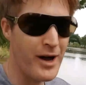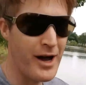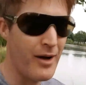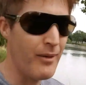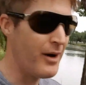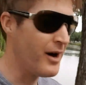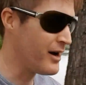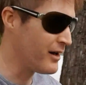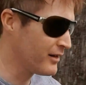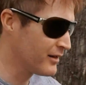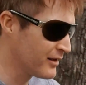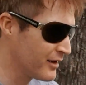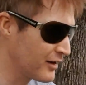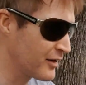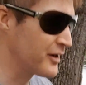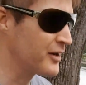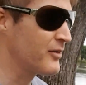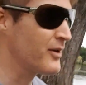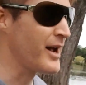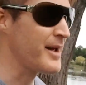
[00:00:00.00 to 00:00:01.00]
well. Well,
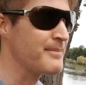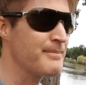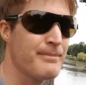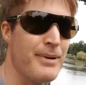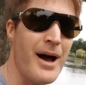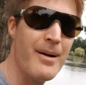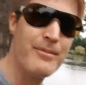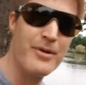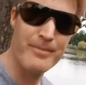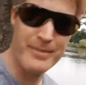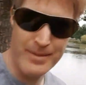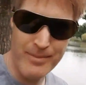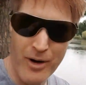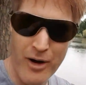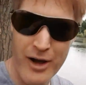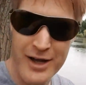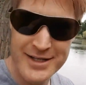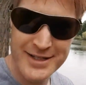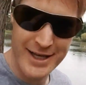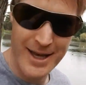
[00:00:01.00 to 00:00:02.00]
I got a great pump on my
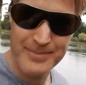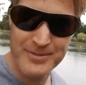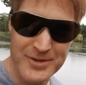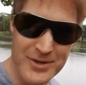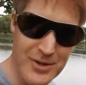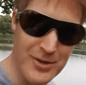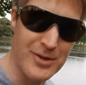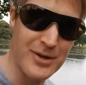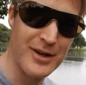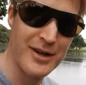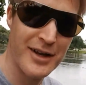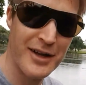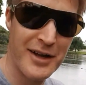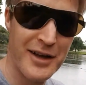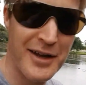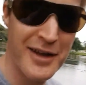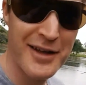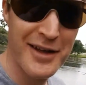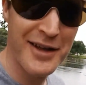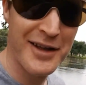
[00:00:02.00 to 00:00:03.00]
biceps or
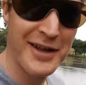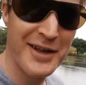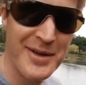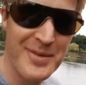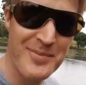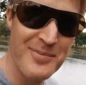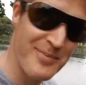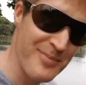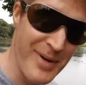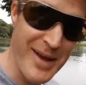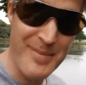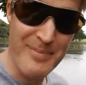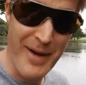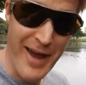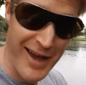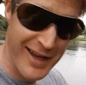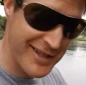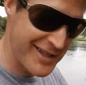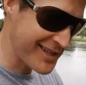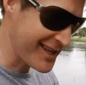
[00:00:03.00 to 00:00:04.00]
big
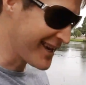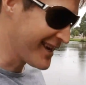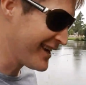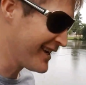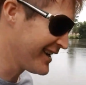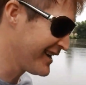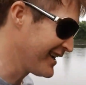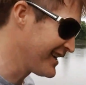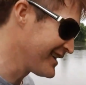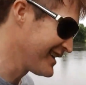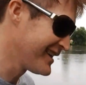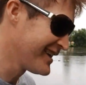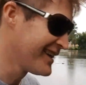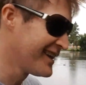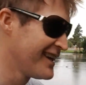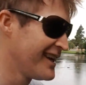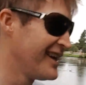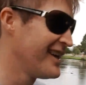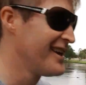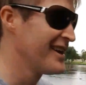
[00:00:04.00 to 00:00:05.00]
pecs.
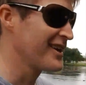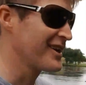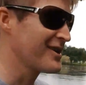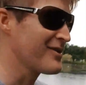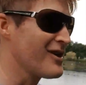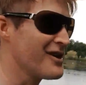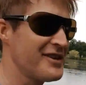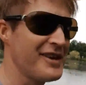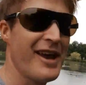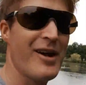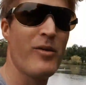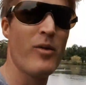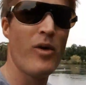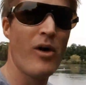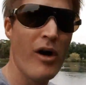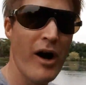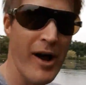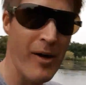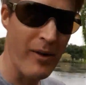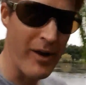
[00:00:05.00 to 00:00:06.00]
You got to write down
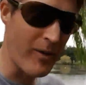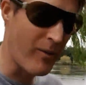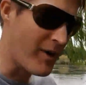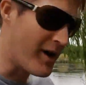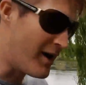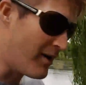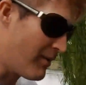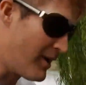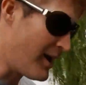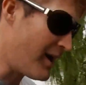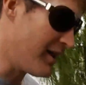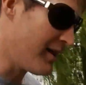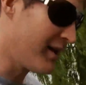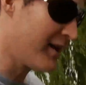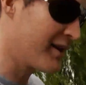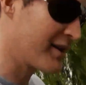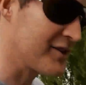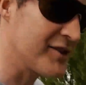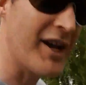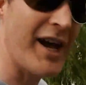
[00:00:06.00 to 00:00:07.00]
why it went well. Well,
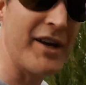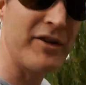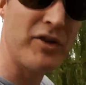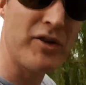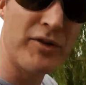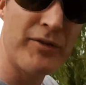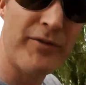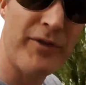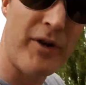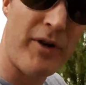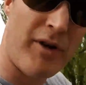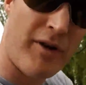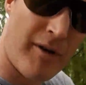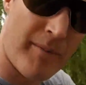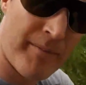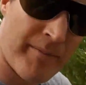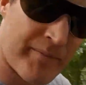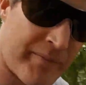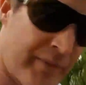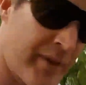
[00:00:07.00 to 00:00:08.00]
because I had good
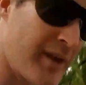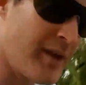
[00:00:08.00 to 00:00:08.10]
form.